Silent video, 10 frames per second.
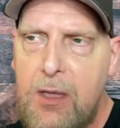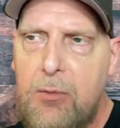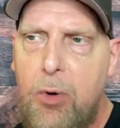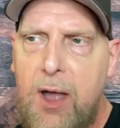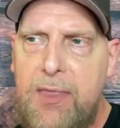
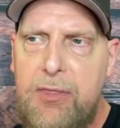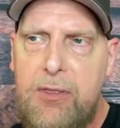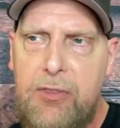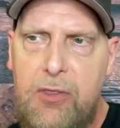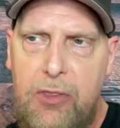why
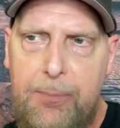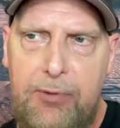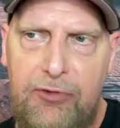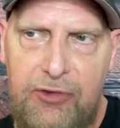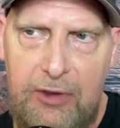the
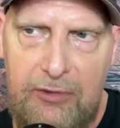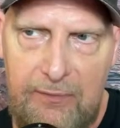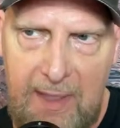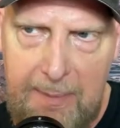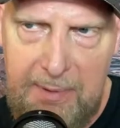pursuit of
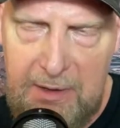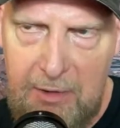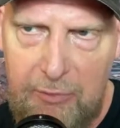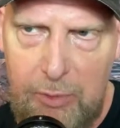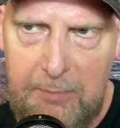
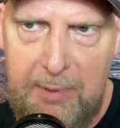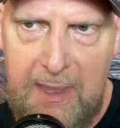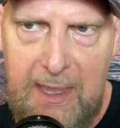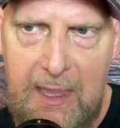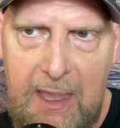happiness would
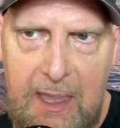be